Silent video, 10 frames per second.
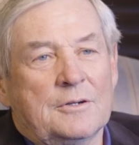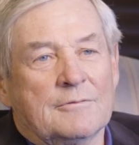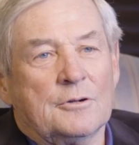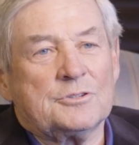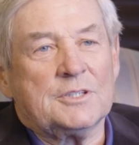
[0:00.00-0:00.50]

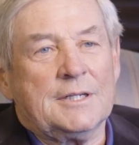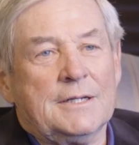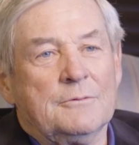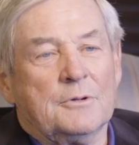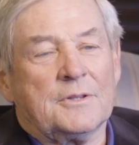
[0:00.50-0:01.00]

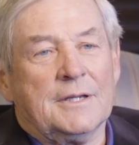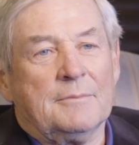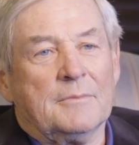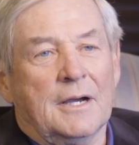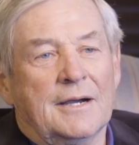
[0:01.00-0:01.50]
University with
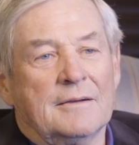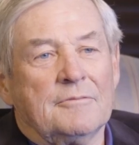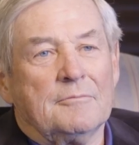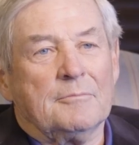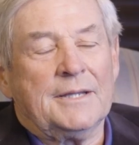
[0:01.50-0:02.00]
a
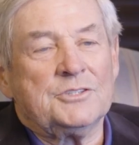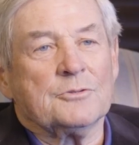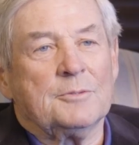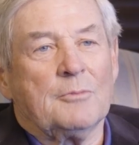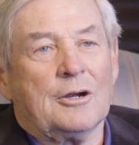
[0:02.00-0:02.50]

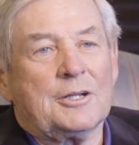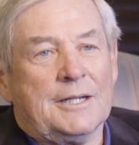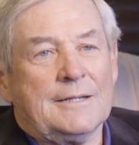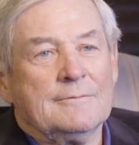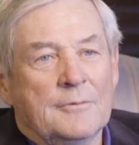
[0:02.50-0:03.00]
major in marketing.